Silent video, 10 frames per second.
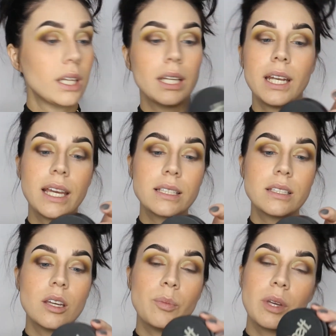
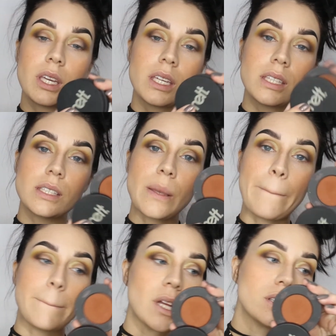Next up is
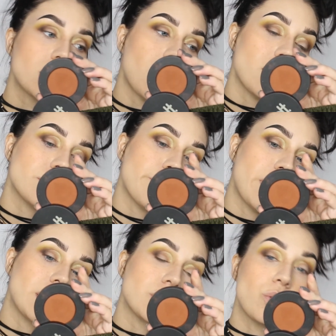Melt
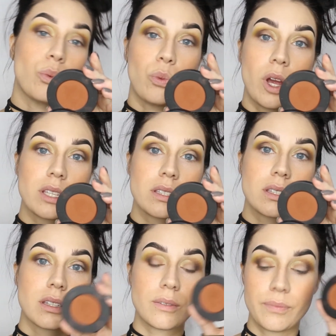Cosmetics Rust.